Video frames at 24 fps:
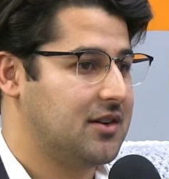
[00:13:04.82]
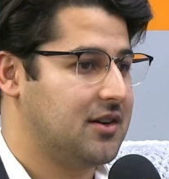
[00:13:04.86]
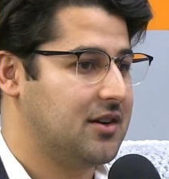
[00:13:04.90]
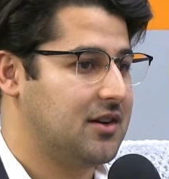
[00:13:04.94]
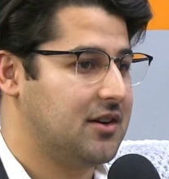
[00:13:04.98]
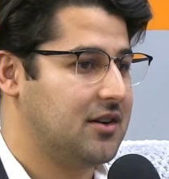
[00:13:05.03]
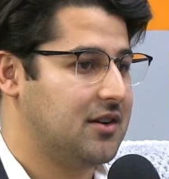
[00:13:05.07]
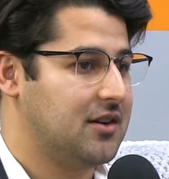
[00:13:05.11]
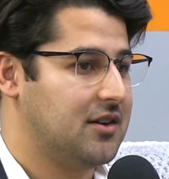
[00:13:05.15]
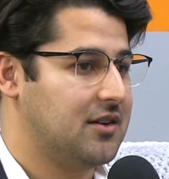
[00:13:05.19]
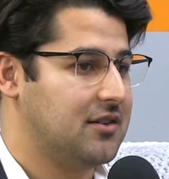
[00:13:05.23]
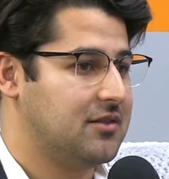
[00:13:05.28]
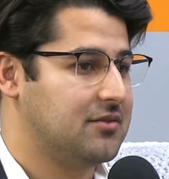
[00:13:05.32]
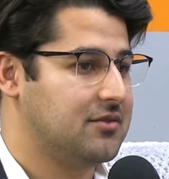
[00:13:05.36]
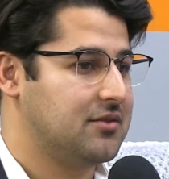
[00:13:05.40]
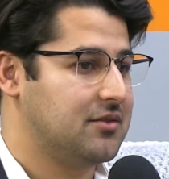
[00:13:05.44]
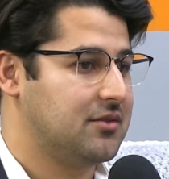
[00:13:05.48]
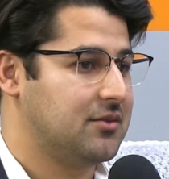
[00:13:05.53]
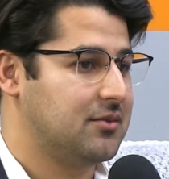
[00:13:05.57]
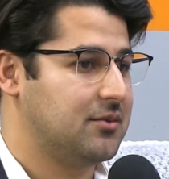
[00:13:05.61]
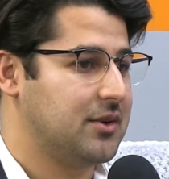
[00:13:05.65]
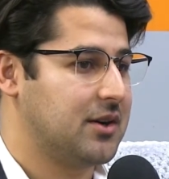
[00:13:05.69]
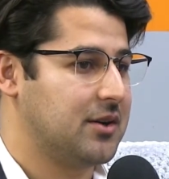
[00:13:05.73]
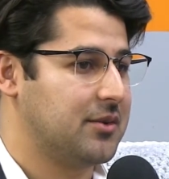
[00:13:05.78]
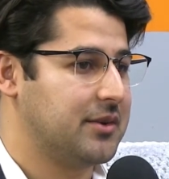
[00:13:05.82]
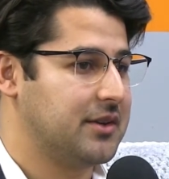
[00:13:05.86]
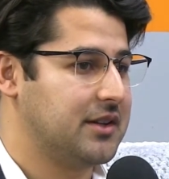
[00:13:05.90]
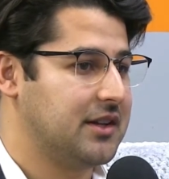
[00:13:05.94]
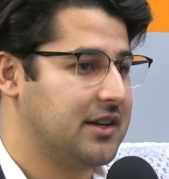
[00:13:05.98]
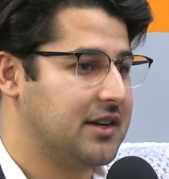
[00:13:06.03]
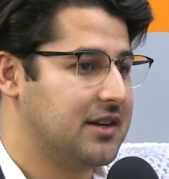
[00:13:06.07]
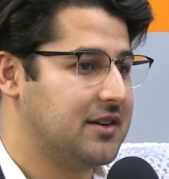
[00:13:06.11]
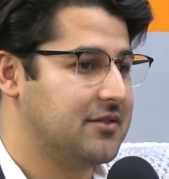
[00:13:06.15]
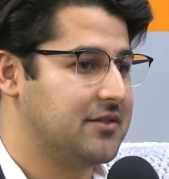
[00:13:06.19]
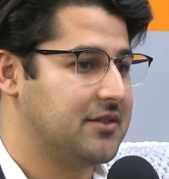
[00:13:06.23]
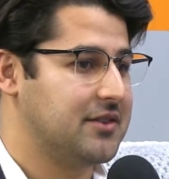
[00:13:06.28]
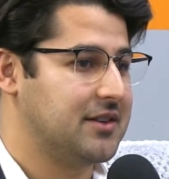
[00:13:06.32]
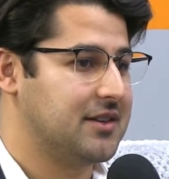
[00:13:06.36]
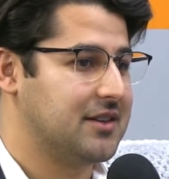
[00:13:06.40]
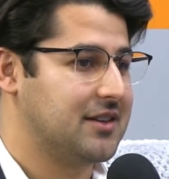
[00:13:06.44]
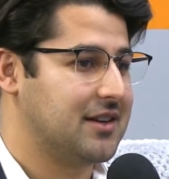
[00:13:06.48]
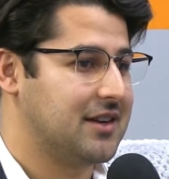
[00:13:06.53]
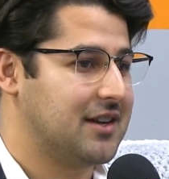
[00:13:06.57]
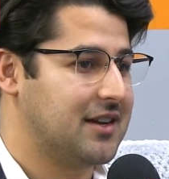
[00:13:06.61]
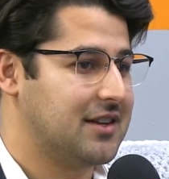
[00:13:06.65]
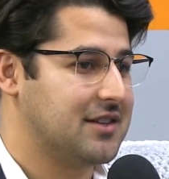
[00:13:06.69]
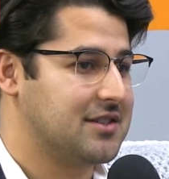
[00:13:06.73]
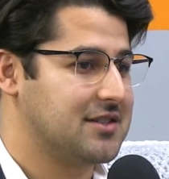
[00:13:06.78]
of where we live, and
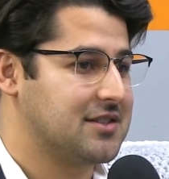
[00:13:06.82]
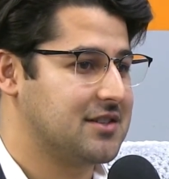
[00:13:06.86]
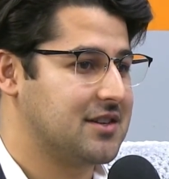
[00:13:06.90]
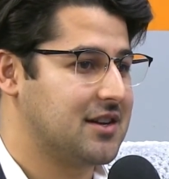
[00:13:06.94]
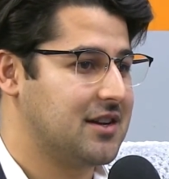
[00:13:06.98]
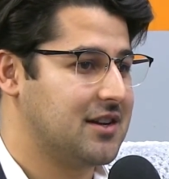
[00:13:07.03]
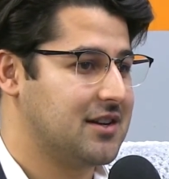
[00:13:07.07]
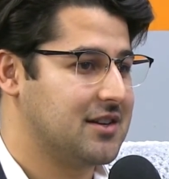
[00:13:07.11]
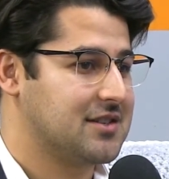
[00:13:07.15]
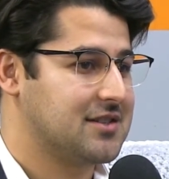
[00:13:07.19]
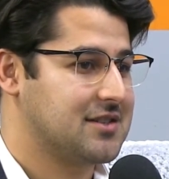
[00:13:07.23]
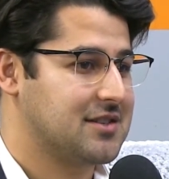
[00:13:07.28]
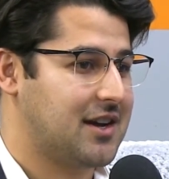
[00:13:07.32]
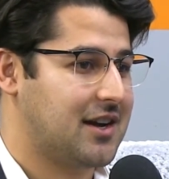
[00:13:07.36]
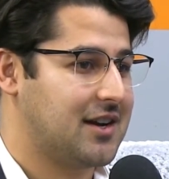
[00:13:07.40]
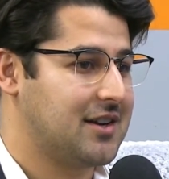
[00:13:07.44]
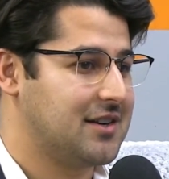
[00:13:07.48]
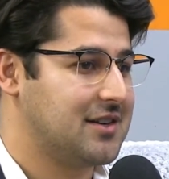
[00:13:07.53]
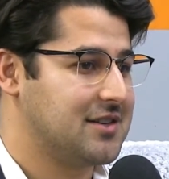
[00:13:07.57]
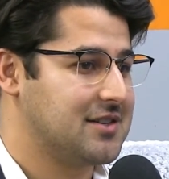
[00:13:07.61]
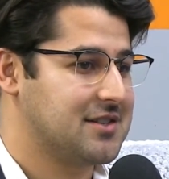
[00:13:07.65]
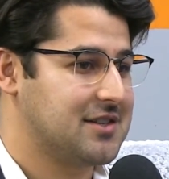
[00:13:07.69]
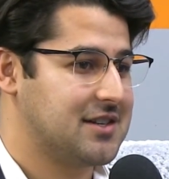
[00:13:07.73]
it's I agree to the fullest.